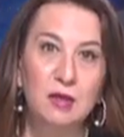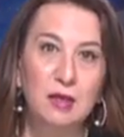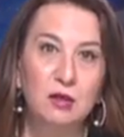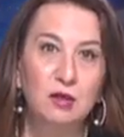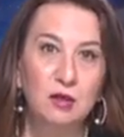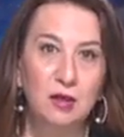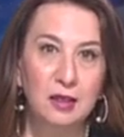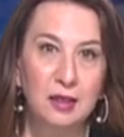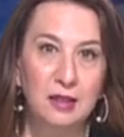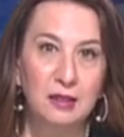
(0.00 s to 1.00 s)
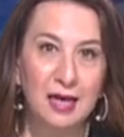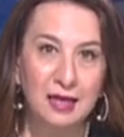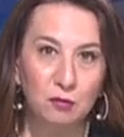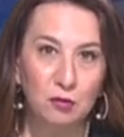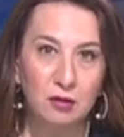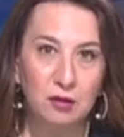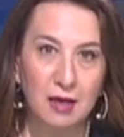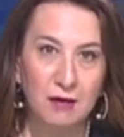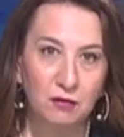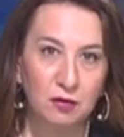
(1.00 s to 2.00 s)
exerting its utmost
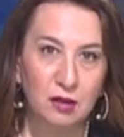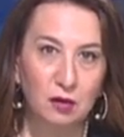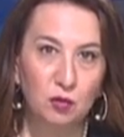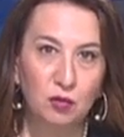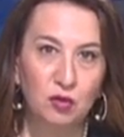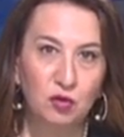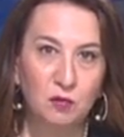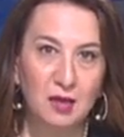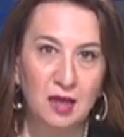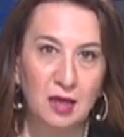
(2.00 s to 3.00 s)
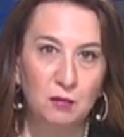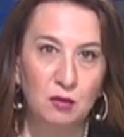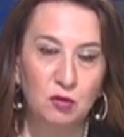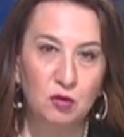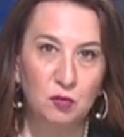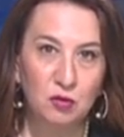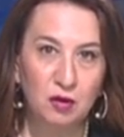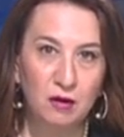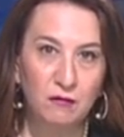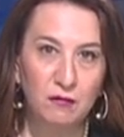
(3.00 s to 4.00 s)
effort in order to be able to
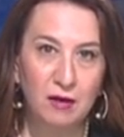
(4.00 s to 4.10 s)
preserve